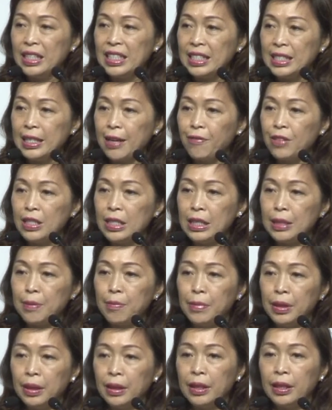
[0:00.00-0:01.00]
but the
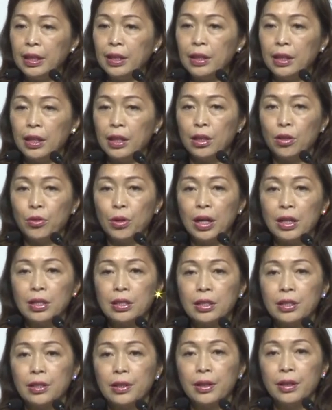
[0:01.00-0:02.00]
70 million
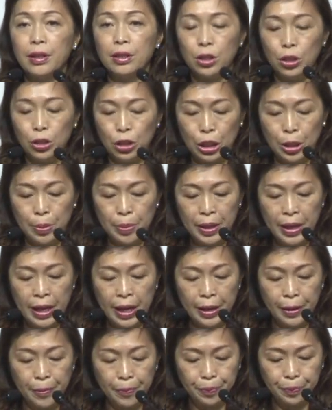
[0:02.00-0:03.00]
across the
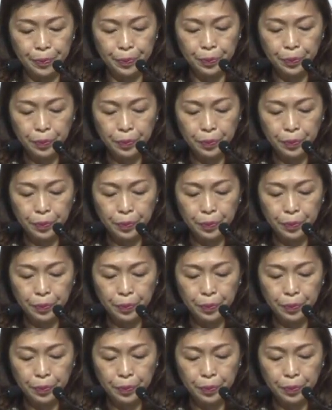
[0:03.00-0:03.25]
GBA.